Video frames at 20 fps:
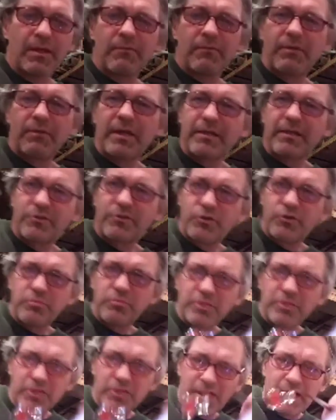I got too much
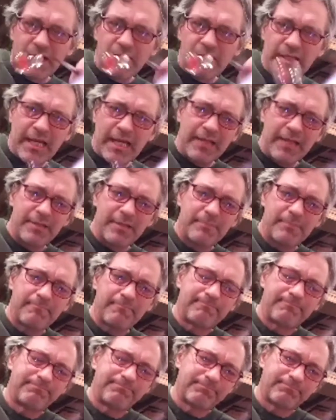clear on the end,
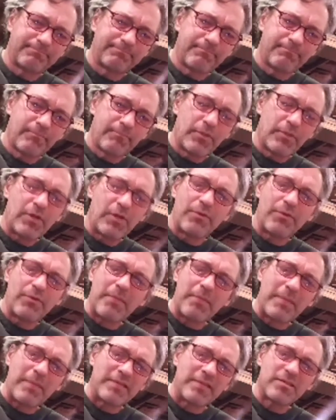you know,
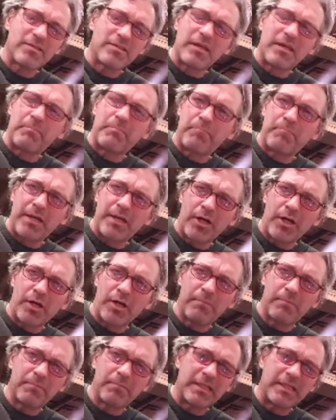that makes it bigger,
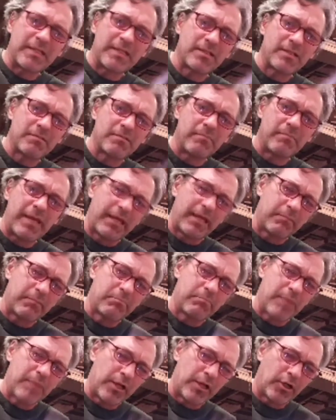but that doesn't make it
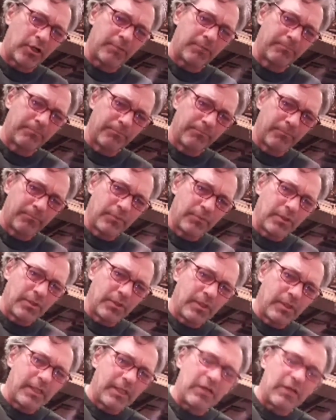better.
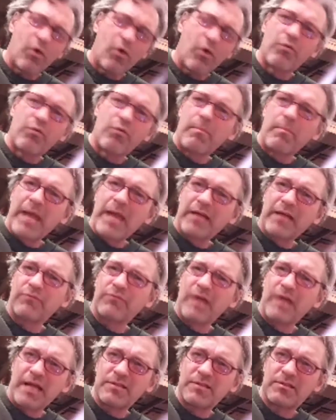It over
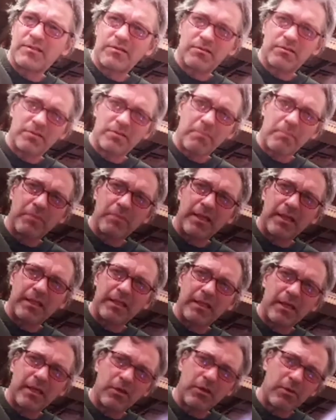magnifies
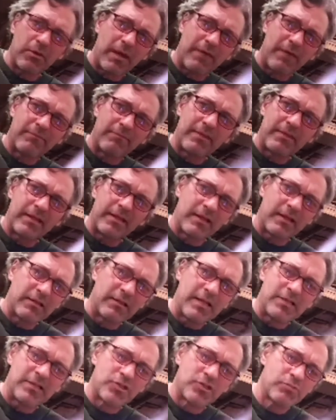something that you have here
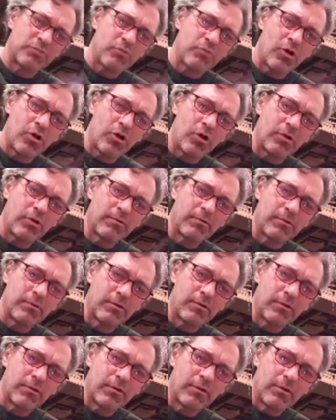that's small,
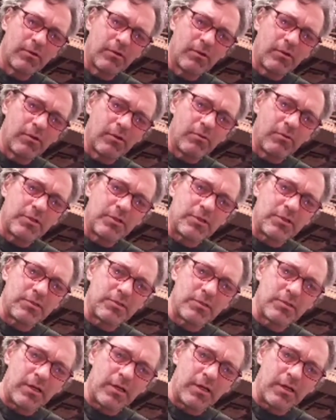which
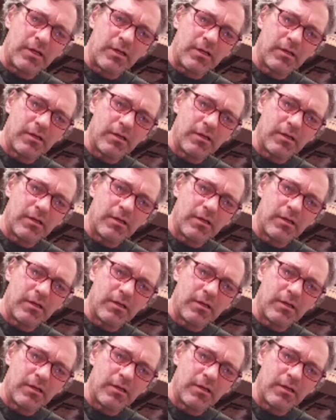is uh,